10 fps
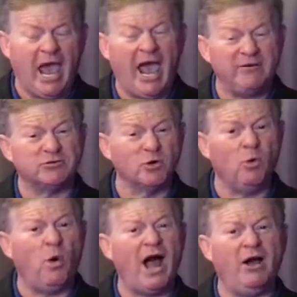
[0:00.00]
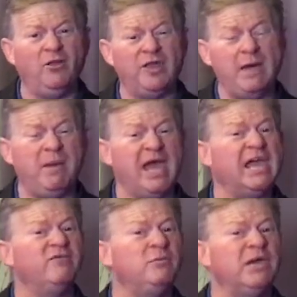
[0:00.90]
After a while, they may
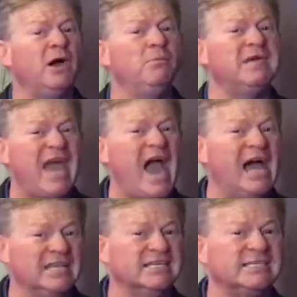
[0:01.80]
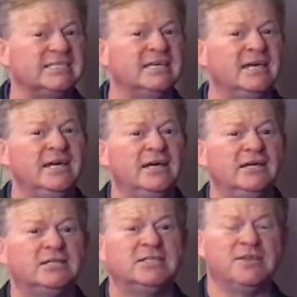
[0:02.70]
even become callous
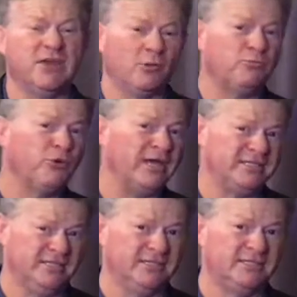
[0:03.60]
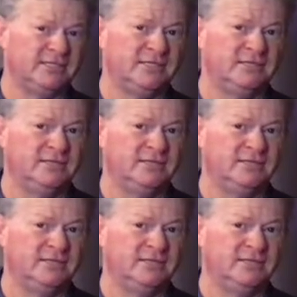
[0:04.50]
to their presence.